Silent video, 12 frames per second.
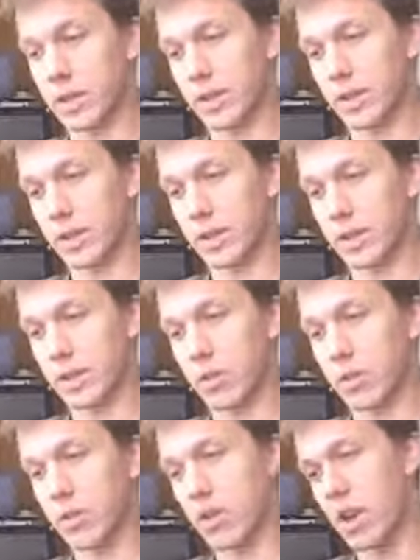It's the
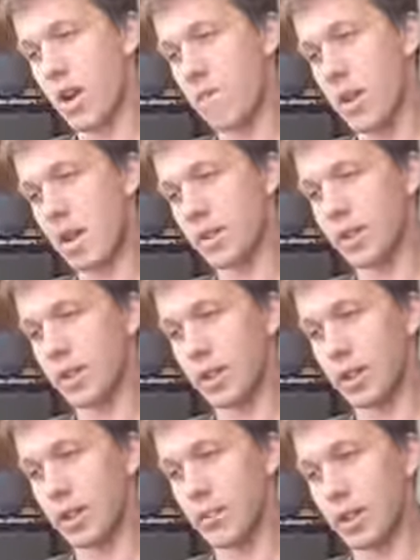Ubiquiti
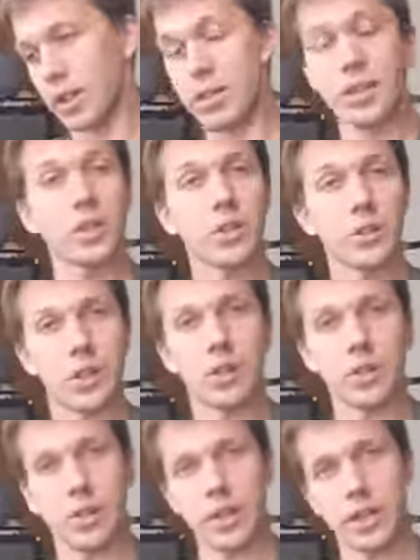AirMax base station
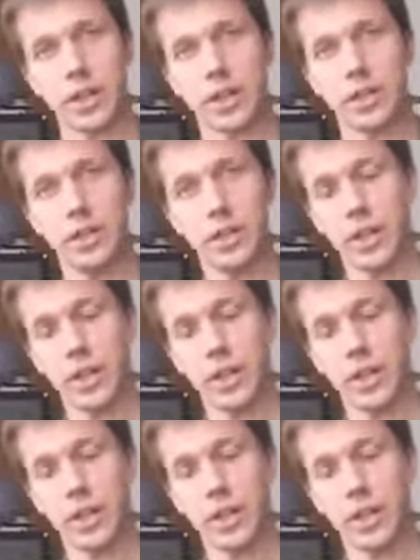sector antenna.